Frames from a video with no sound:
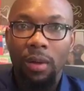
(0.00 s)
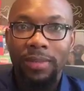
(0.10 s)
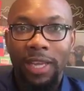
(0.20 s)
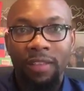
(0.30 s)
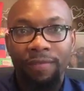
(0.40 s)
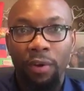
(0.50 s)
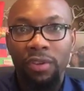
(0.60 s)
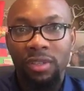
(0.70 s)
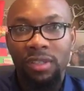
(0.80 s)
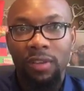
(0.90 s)
taking
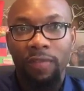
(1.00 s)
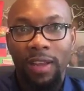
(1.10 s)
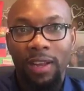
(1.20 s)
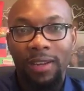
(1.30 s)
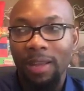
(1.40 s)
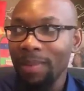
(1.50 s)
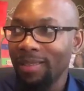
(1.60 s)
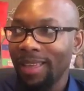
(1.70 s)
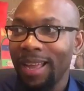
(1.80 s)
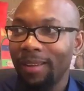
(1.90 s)
photos and stuff like that, I
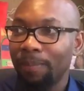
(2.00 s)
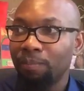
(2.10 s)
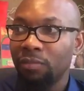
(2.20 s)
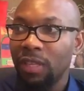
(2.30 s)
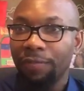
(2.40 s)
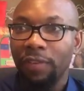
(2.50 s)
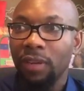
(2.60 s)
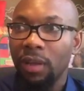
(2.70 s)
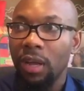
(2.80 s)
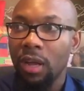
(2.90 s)
mean, they got different